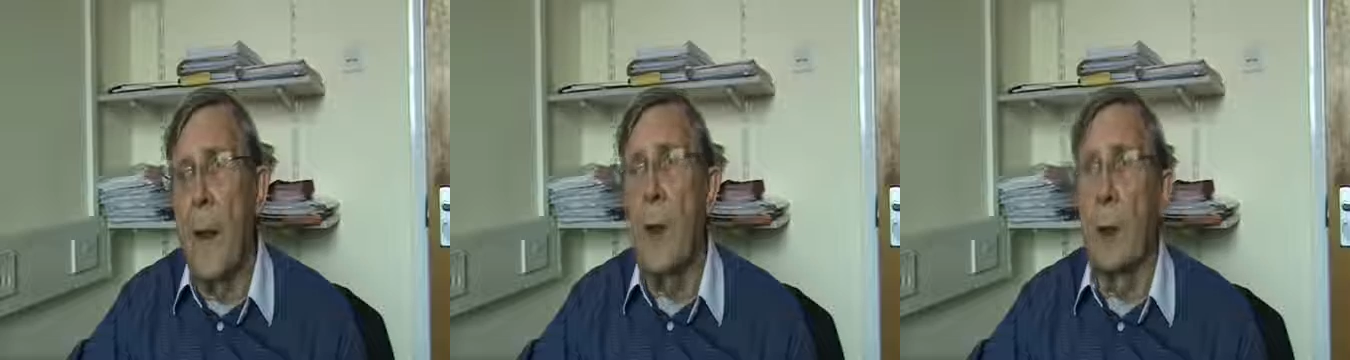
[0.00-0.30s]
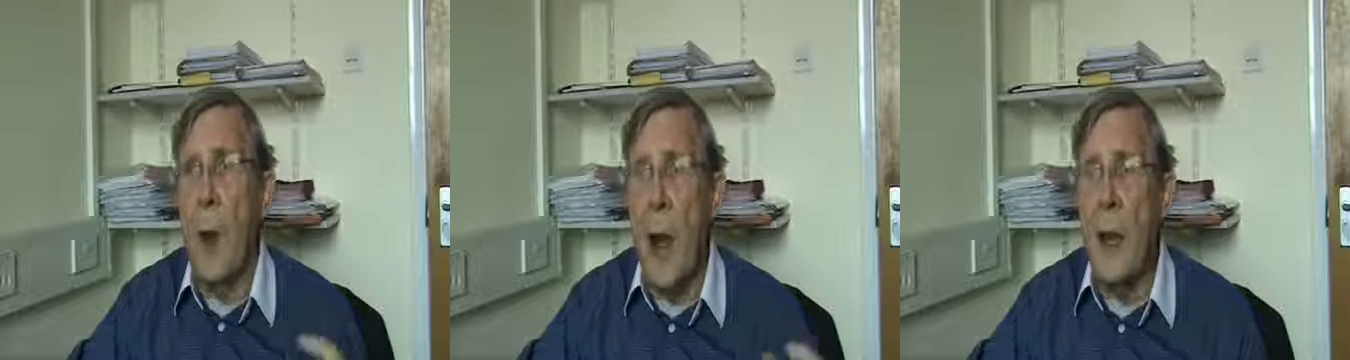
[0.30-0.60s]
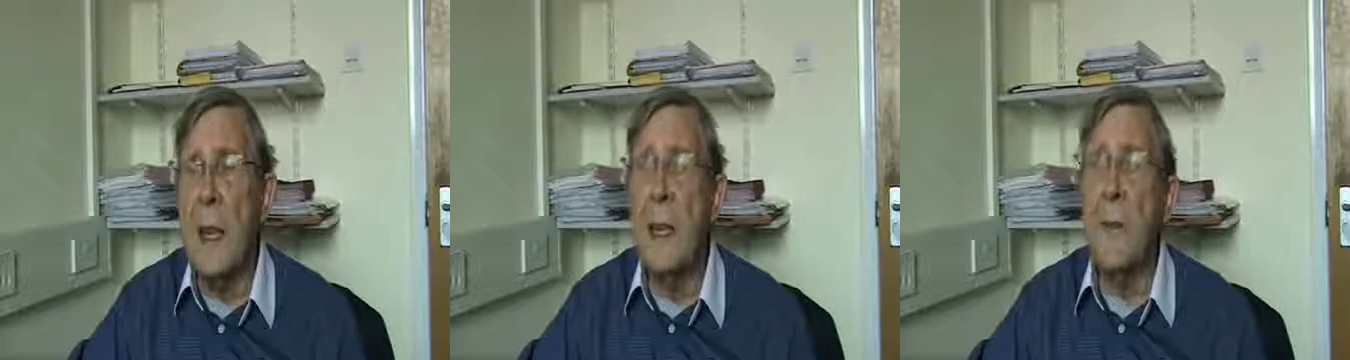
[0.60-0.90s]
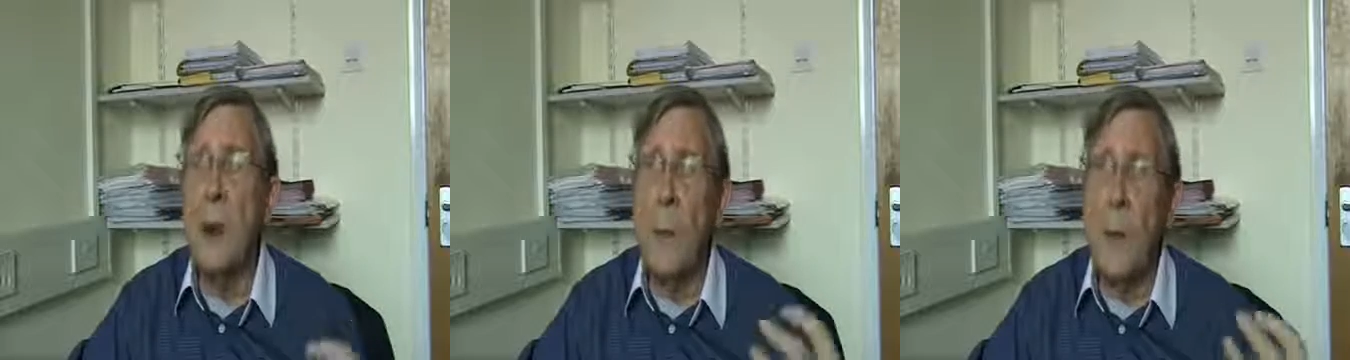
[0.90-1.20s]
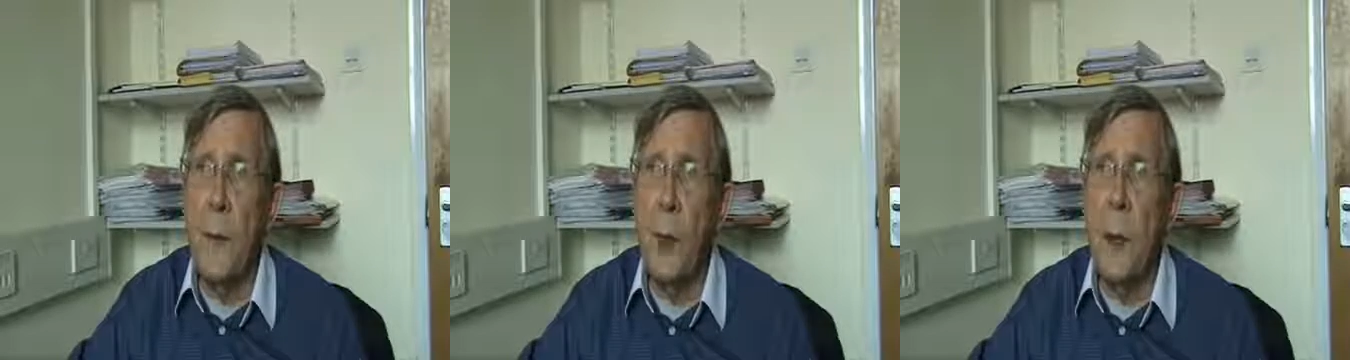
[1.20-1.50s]
that arise from
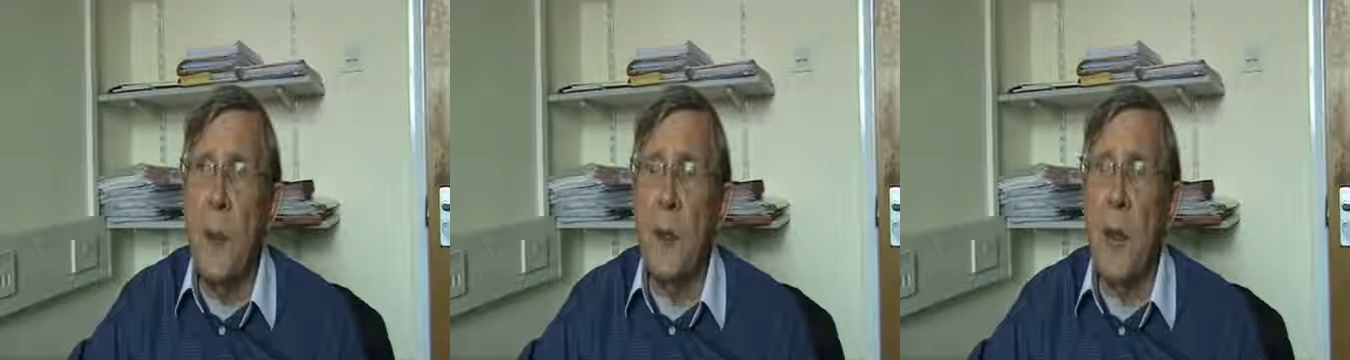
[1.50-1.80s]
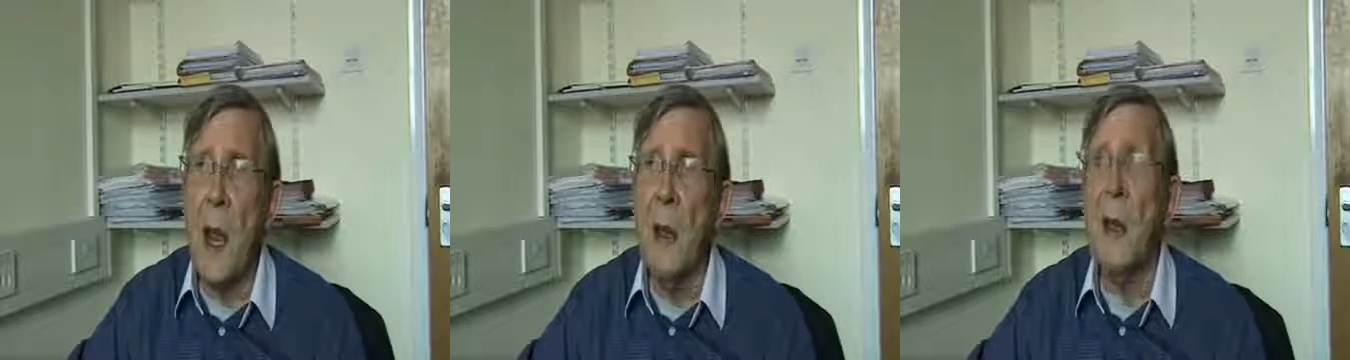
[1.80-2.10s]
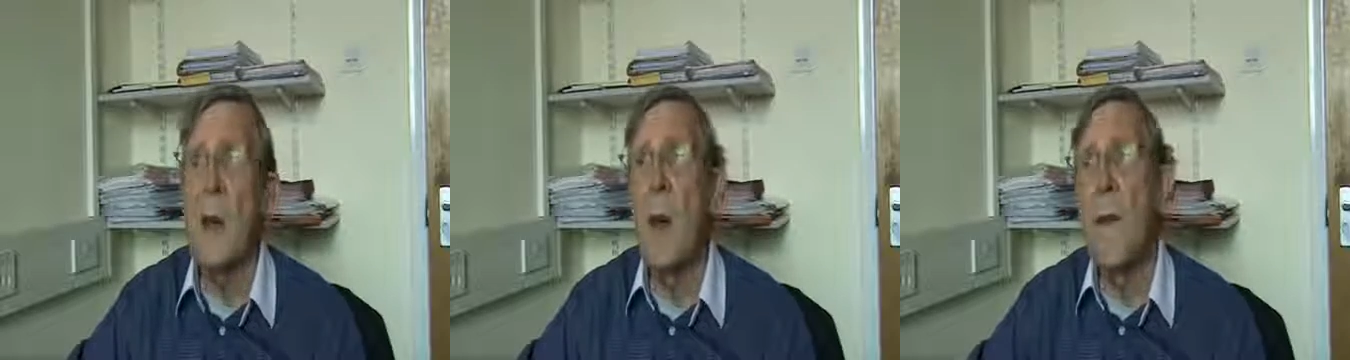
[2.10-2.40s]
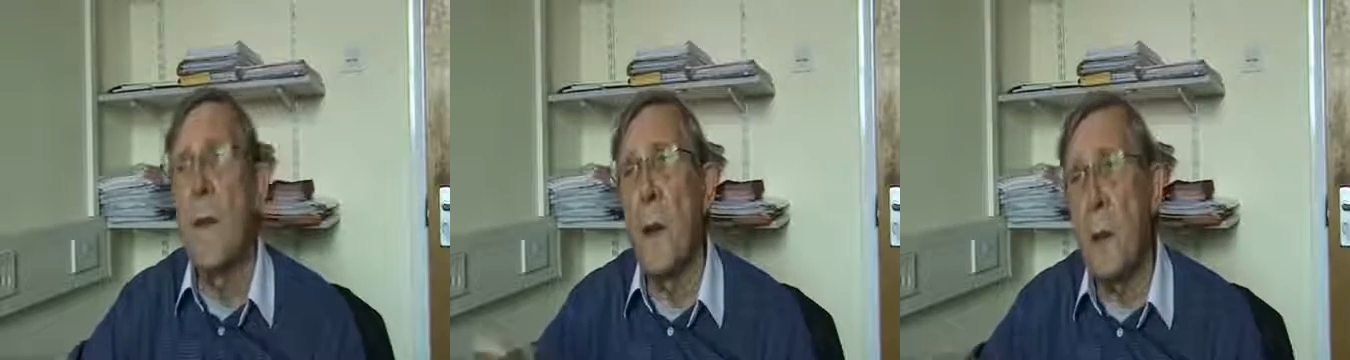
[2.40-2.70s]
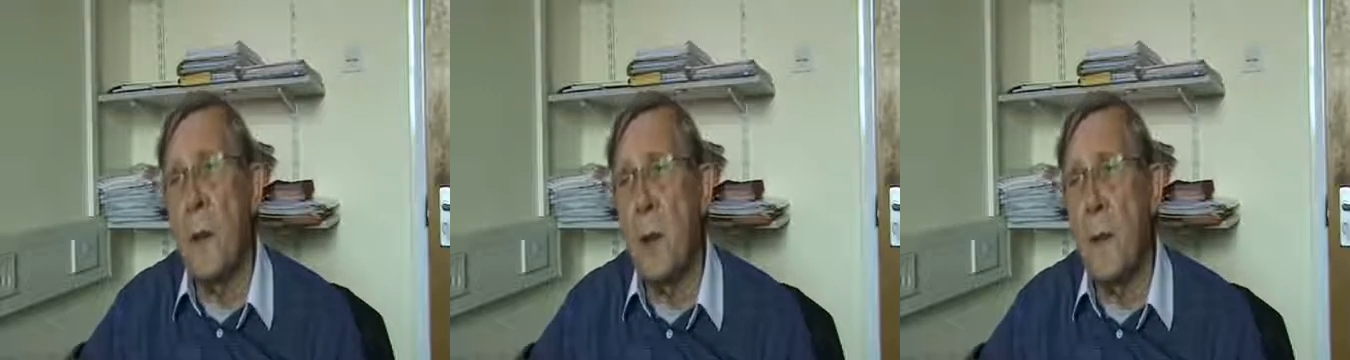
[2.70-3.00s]
performing a task are
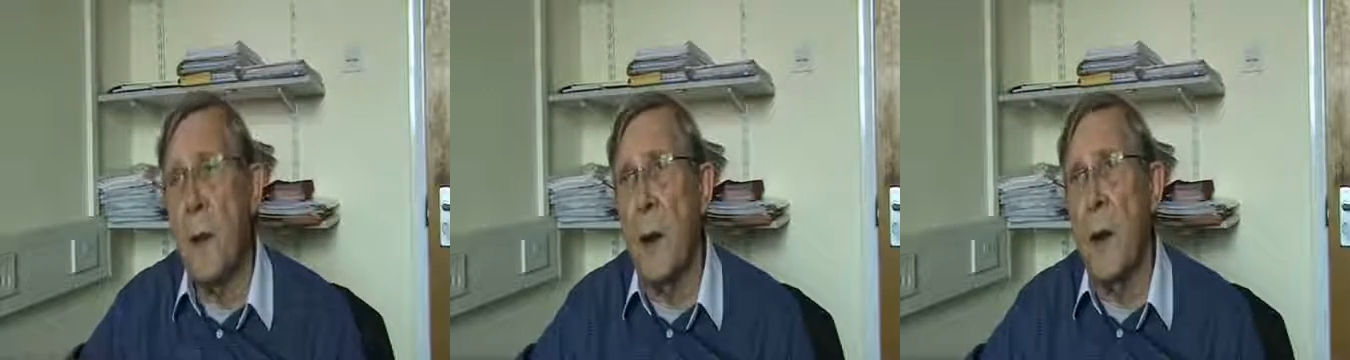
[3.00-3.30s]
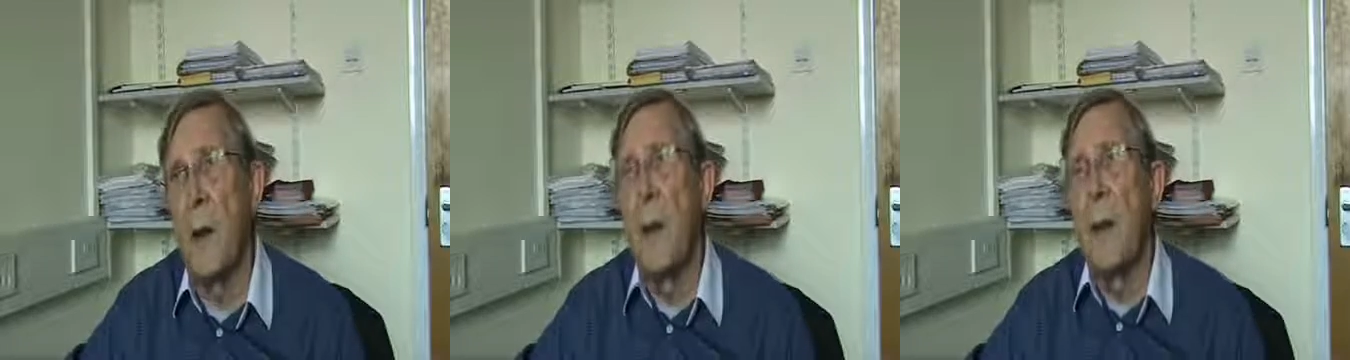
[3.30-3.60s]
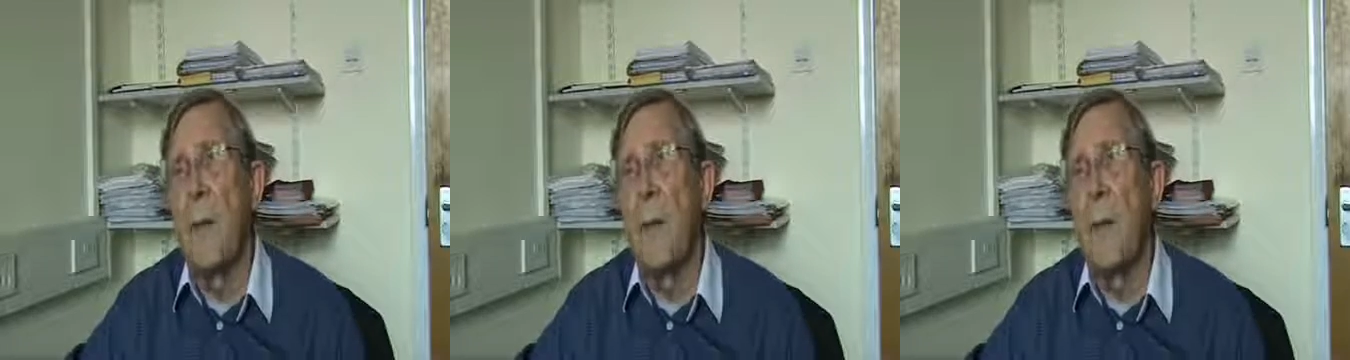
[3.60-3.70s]
very different